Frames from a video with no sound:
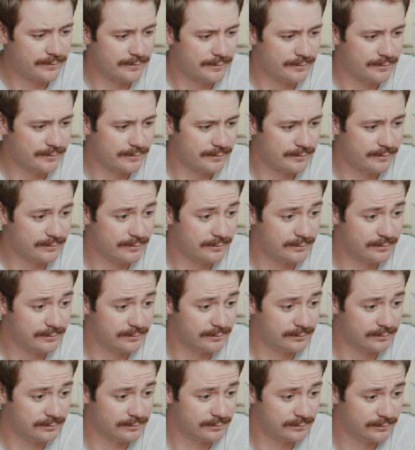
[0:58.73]

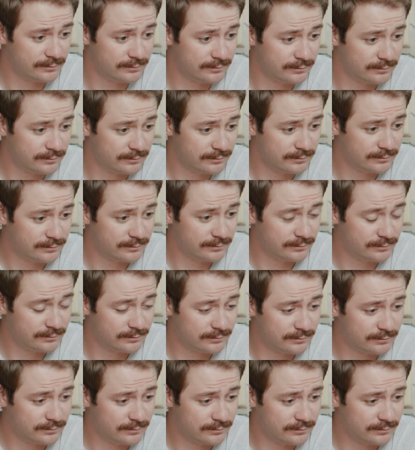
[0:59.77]

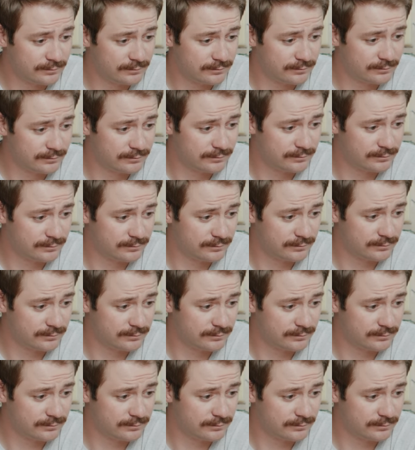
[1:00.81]
[no speech]